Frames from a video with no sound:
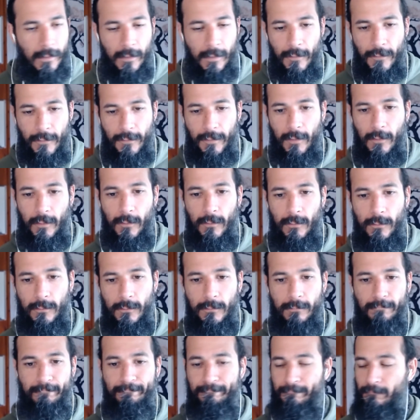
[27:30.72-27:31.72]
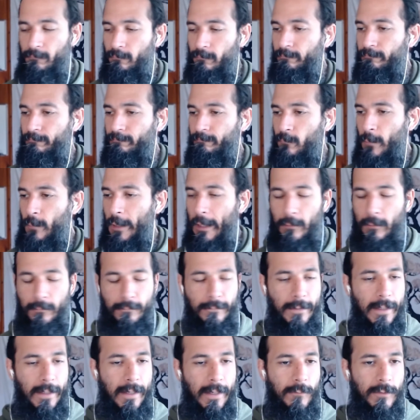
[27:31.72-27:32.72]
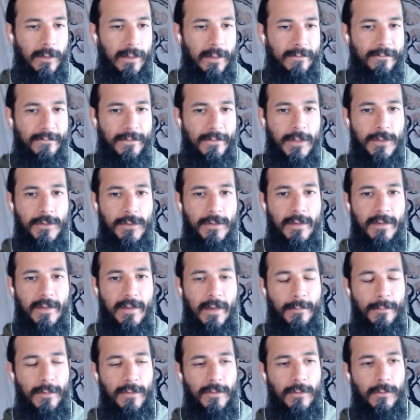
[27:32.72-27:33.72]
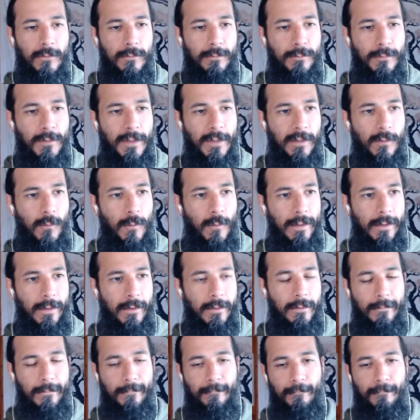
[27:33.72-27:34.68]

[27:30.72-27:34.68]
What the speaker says: So, well, yeah, we're going to finish this episode pretty quick.